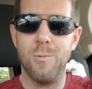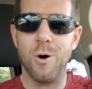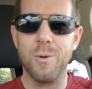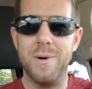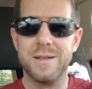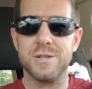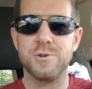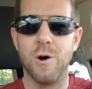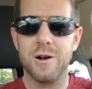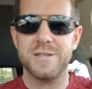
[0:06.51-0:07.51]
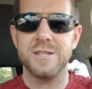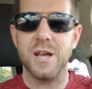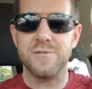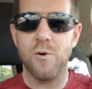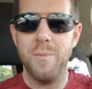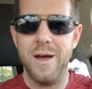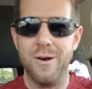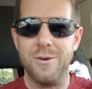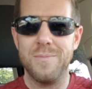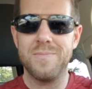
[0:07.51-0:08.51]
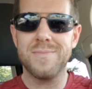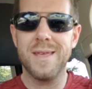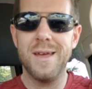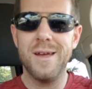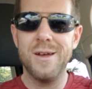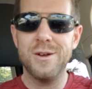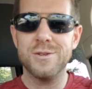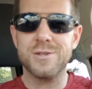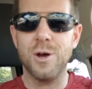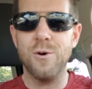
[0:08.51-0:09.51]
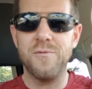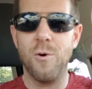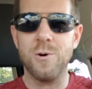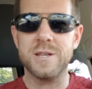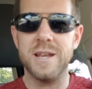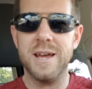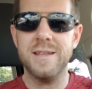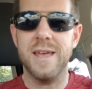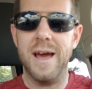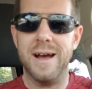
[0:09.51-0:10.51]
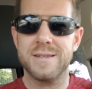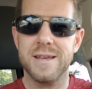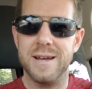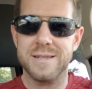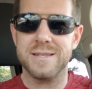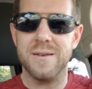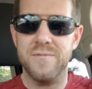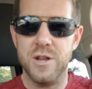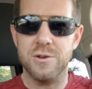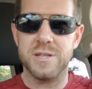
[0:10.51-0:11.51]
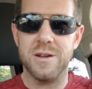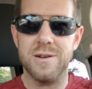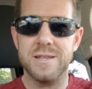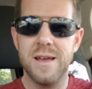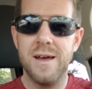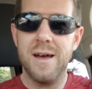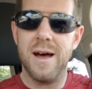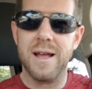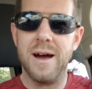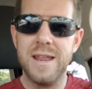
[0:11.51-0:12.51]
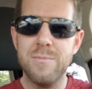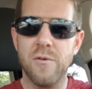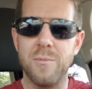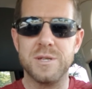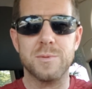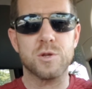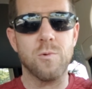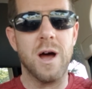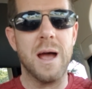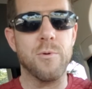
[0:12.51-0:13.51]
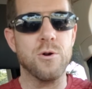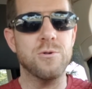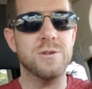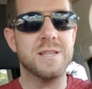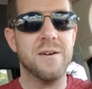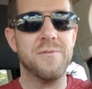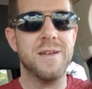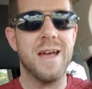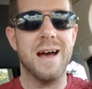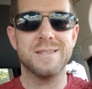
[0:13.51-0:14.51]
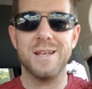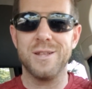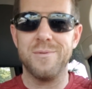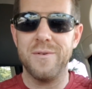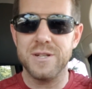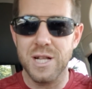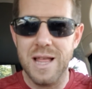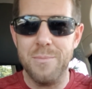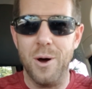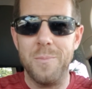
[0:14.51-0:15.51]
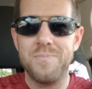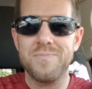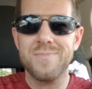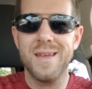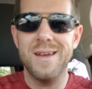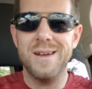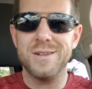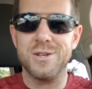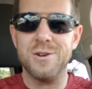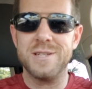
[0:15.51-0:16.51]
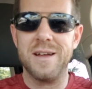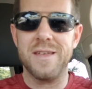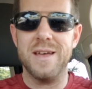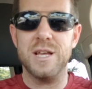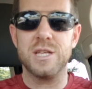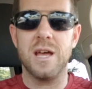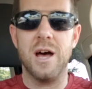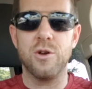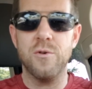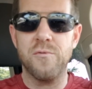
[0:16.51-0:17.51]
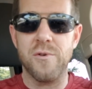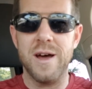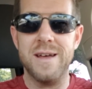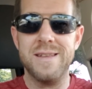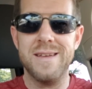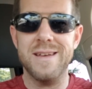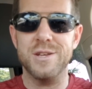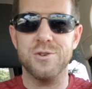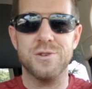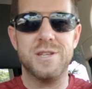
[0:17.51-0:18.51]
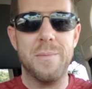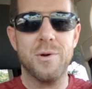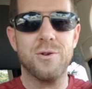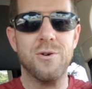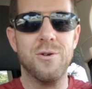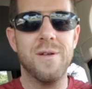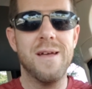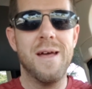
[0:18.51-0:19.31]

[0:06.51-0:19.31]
Welcome back to Strong Successful Mail. So for today in the Ask SSM video series, I got an email from a subscriber who definitely has a little bit of a dilemma. It turns out that his good friend is your typical